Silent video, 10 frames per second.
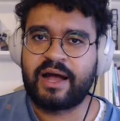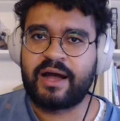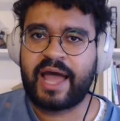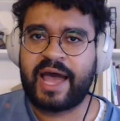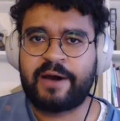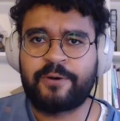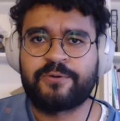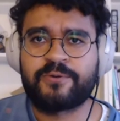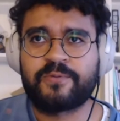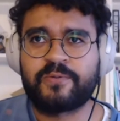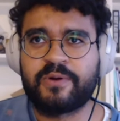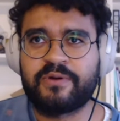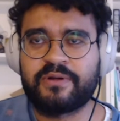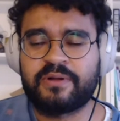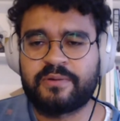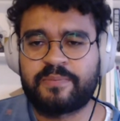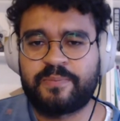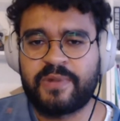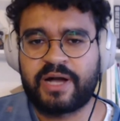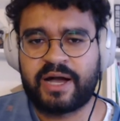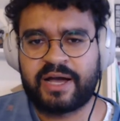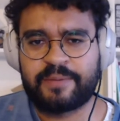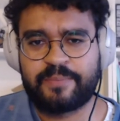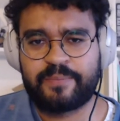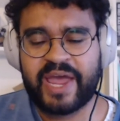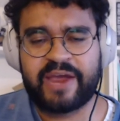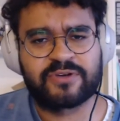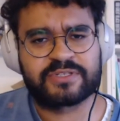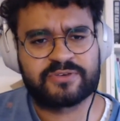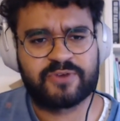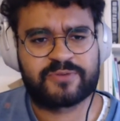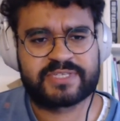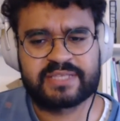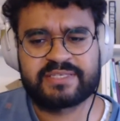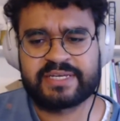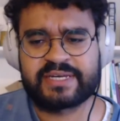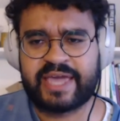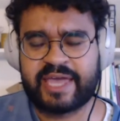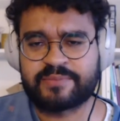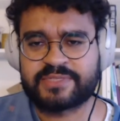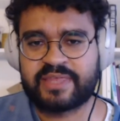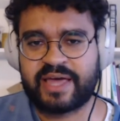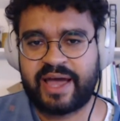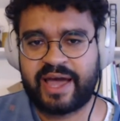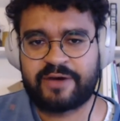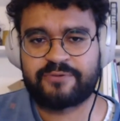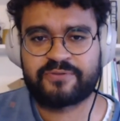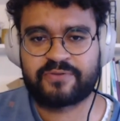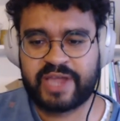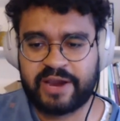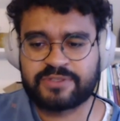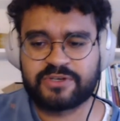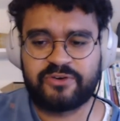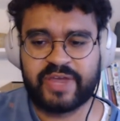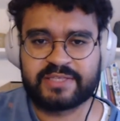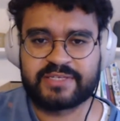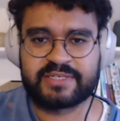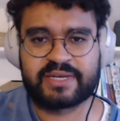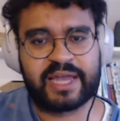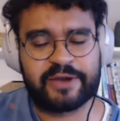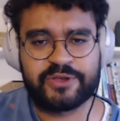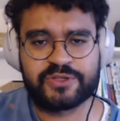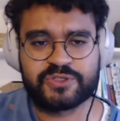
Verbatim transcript: how uh, parents are represented in games that have character creators and allow you to